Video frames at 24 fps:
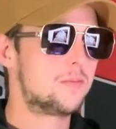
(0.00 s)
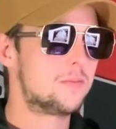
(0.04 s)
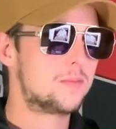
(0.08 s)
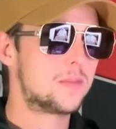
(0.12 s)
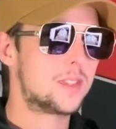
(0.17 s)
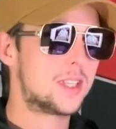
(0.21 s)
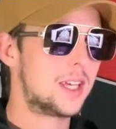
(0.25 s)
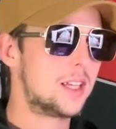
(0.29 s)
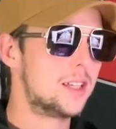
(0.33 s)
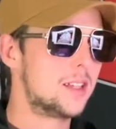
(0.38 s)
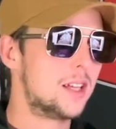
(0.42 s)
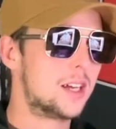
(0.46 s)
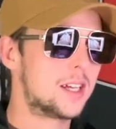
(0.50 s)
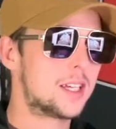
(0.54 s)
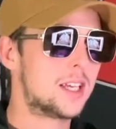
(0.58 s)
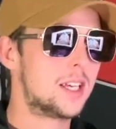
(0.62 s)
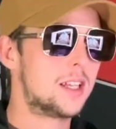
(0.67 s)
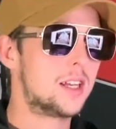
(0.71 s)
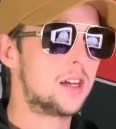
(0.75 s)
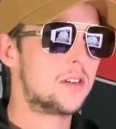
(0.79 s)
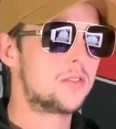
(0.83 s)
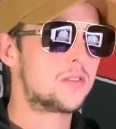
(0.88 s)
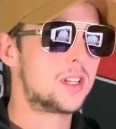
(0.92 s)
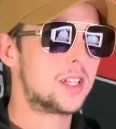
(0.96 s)
get lucky
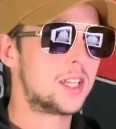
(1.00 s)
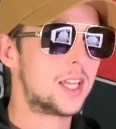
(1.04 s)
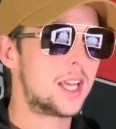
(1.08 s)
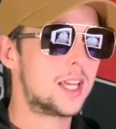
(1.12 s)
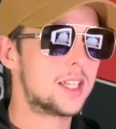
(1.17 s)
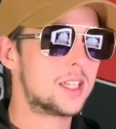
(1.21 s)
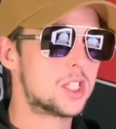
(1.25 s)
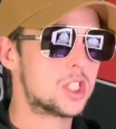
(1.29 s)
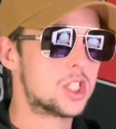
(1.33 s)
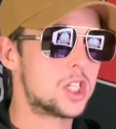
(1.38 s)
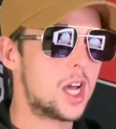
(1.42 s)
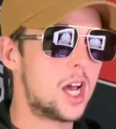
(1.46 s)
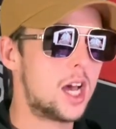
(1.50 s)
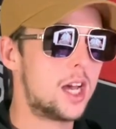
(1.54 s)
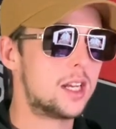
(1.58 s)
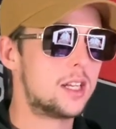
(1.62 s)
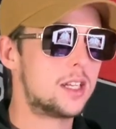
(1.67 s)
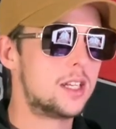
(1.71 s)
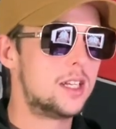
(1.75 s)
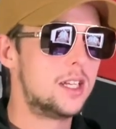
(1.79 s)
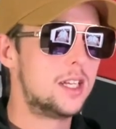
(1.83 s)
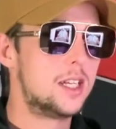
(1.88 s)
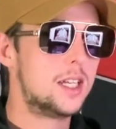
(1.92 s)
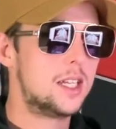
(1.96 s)
enough to land the shot.
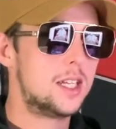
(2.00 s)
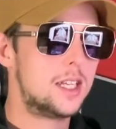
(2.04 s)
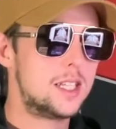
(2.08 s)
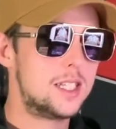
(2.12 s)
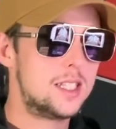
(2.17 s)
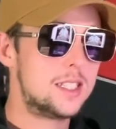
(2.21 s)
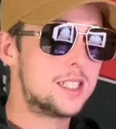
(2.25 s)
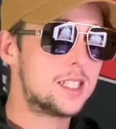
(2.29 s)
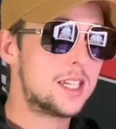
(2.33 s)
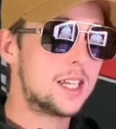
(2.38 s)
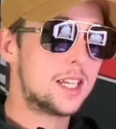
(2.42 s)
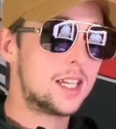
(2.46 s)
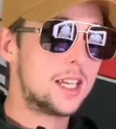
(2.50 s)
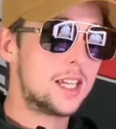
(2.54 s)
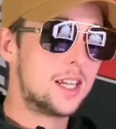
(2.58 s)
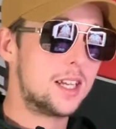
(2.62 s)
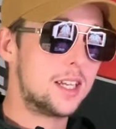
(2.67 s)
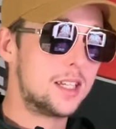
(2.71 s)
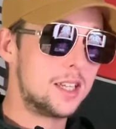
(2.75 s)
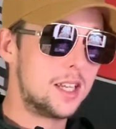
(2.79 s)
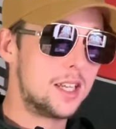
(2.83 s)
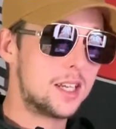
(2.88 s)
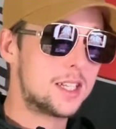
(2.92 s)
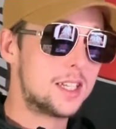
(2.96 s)
He's going to get
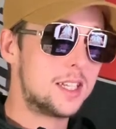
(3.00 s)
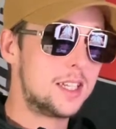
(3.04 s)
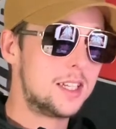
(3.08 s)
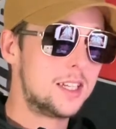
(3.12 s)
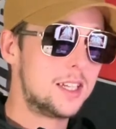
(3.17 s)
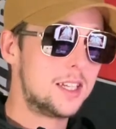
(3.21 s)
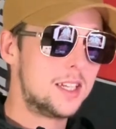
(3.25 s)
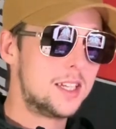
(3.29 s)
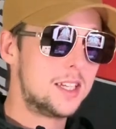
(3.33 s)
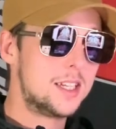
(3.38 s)
unlucky,